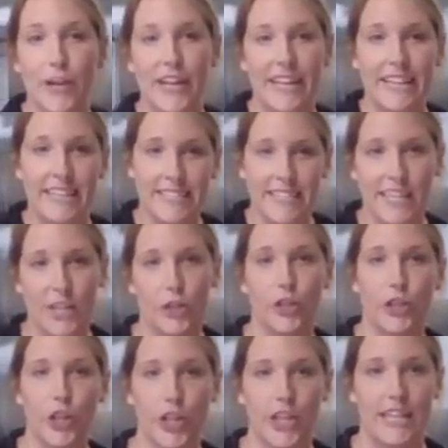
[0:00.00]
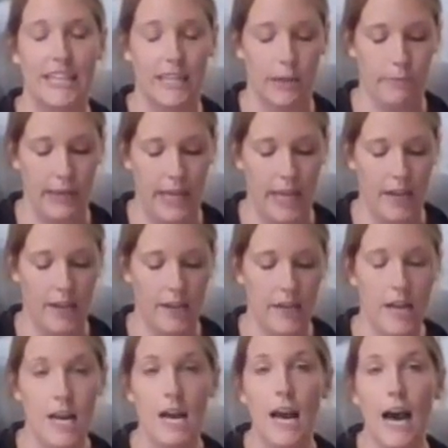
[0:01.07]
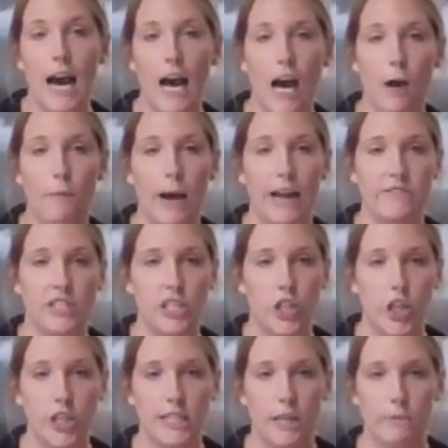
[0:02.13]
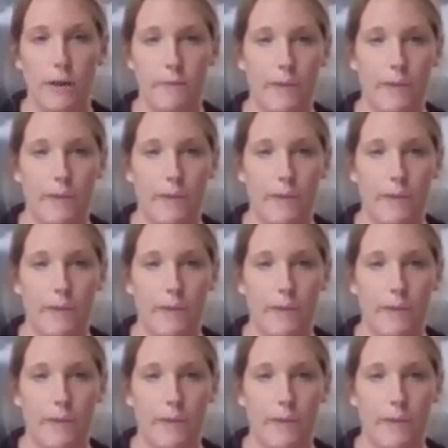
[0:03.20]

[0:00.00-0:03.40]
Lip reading: going to continue to cook it in the pan. I just cooked up my